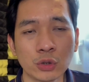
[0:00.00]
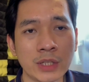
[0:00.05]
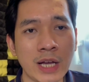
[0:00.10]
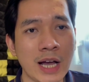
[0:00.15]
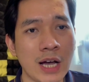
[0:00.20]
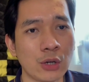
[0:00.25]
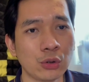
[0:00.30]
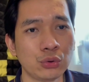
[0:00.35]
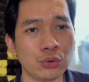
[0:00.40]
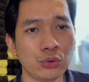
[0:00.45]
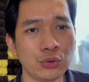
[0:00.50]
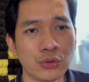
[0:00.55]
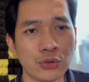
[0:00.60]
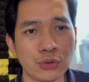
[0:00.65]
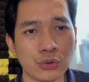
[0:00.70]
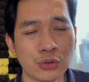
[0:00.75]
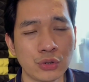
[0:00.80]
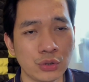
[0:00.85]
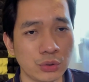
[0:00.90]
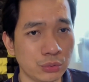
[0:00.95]
how to
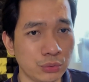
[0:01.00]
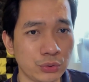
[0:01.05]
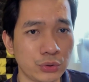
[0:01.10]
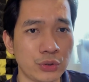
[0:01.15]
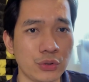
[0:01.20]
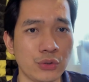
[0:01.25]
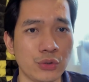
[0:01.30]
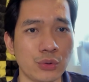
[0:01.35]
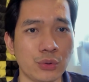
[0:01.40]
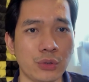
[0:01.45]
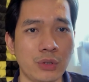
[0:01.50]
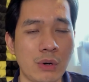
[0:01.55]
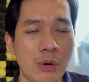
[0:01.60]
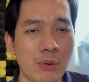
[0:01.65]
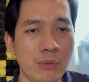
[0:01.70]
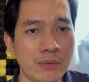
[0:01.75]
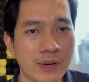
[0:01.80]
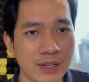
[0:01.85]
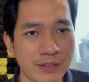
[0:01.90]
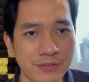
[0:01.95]
choose your
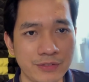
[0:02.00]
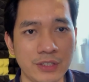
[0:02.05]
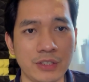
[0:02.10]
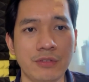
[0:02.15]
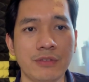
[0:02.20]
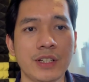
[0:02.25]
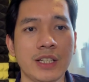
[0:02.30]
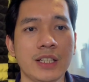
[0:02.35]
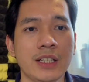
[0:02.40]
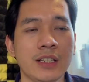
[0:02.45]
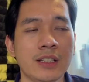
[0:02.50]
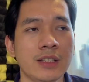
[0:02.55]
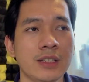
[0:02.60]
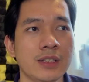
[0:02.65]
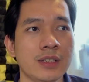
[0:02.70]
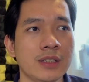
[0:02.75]
referee,